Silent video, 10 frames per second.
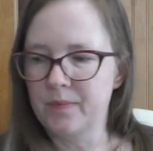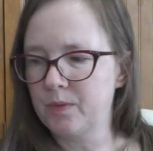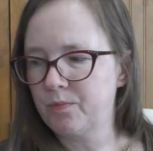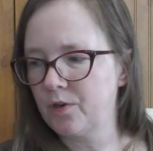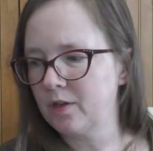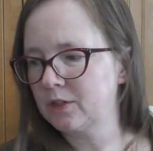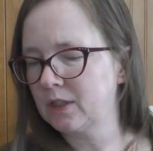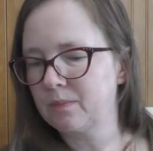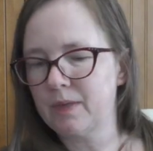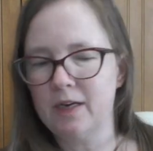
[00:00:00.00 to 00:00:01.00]
the
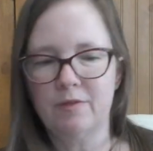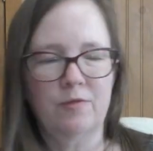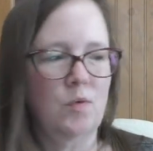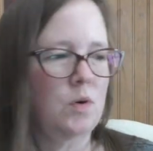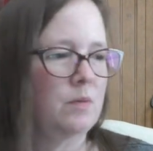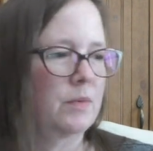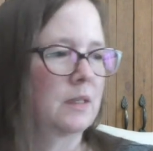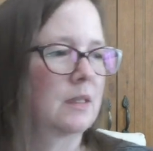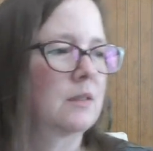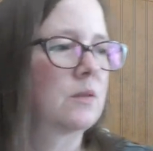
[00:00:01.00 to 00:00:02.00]
project bag for,
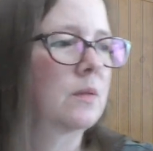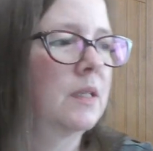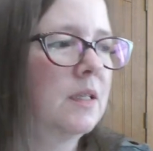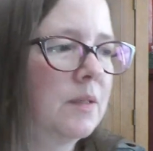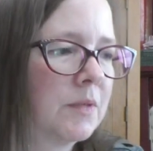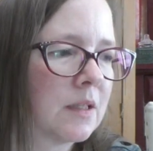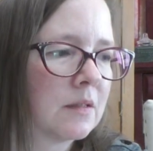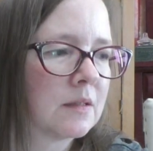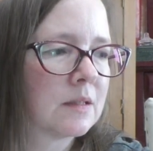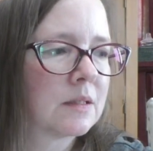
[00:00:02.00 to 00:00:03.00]
but that's okay
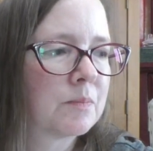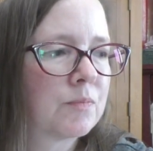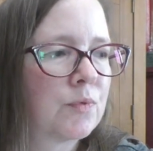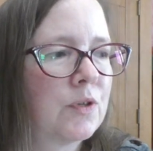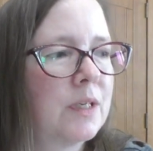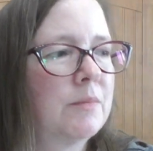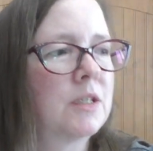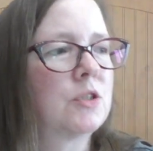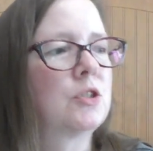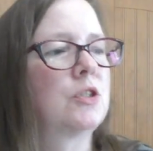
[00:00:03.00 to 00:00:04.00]
because it's pretty
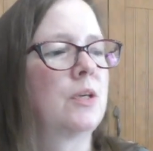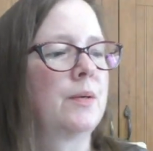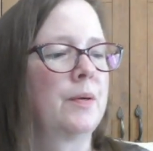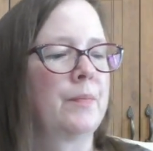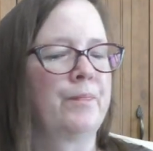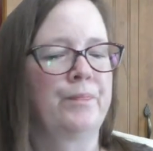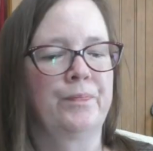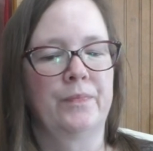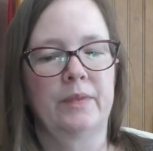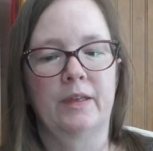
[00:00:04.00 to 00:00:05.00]
much
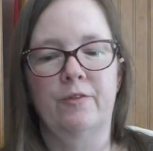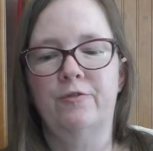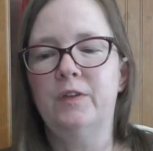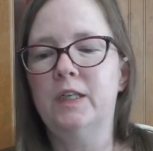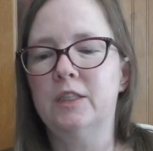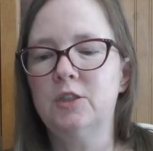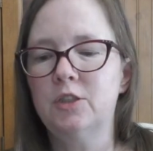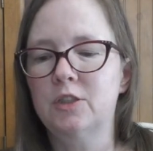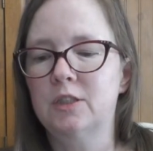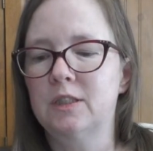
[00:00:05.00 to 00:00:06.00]

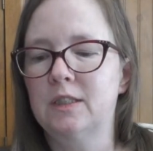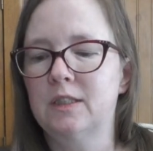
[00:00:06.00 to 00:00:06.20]
finished.